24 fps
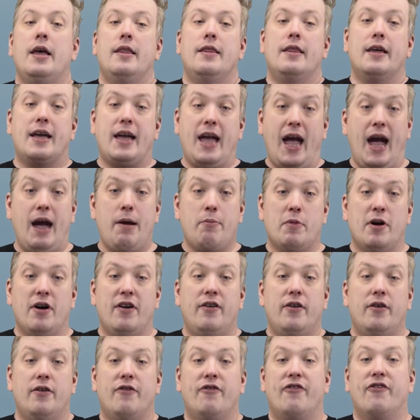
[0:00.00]
The
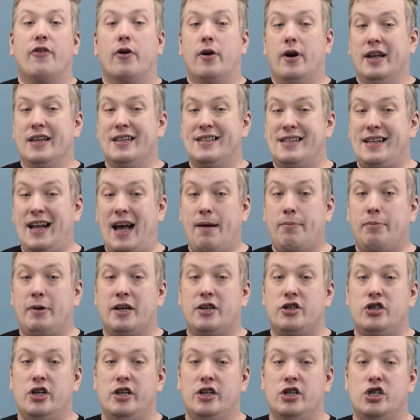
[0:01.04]
camera, for an
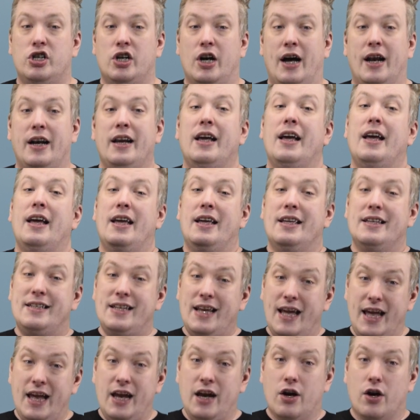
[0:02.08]
establishing shot,
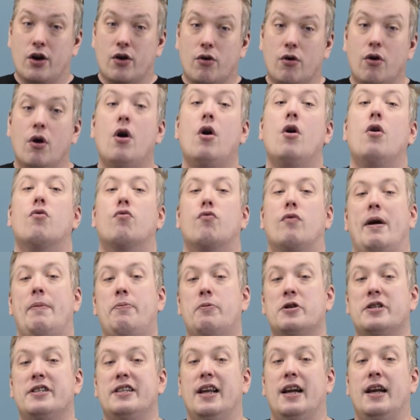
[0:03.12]
is here,
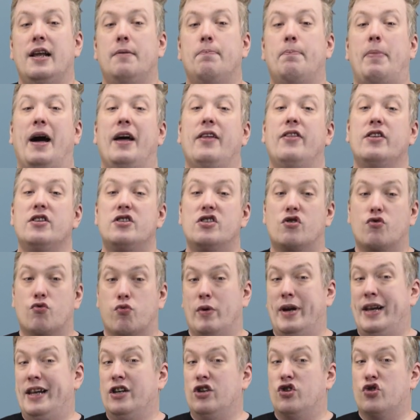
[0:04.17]
represented by this
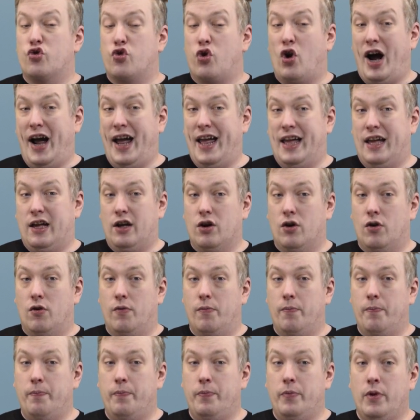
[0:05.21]
green triangle,